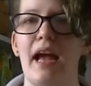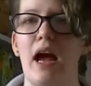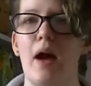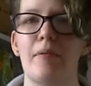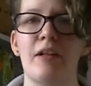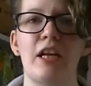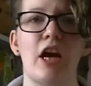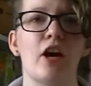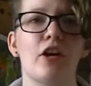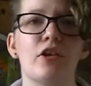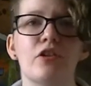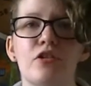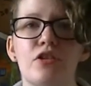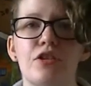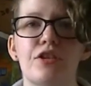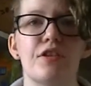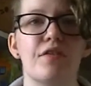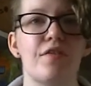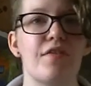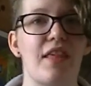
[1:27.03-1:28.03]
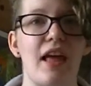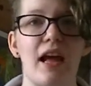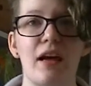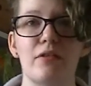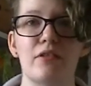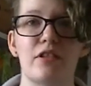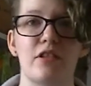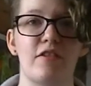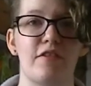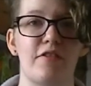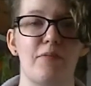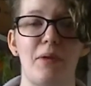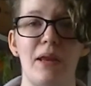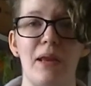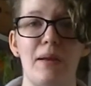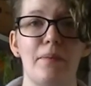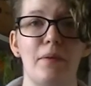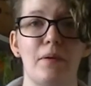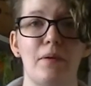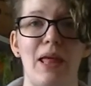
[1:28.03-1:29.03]
how many hundreds of thousands of
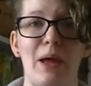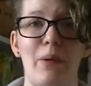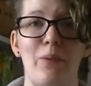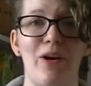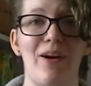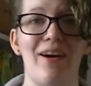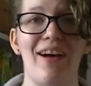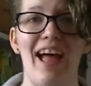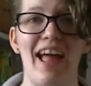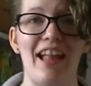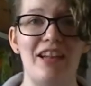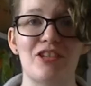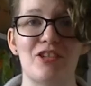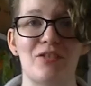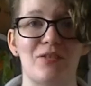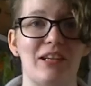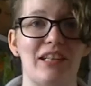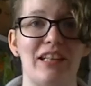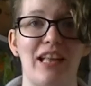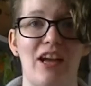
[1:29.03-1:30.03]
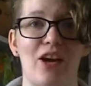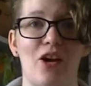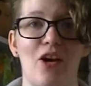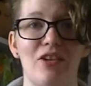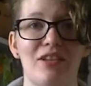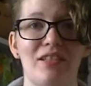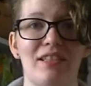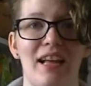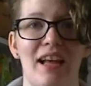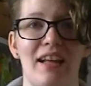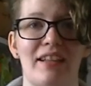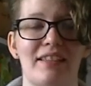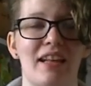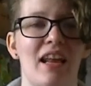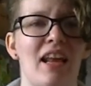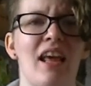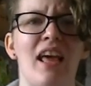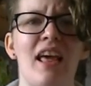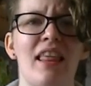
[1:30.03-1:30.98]
people there were entering that contest.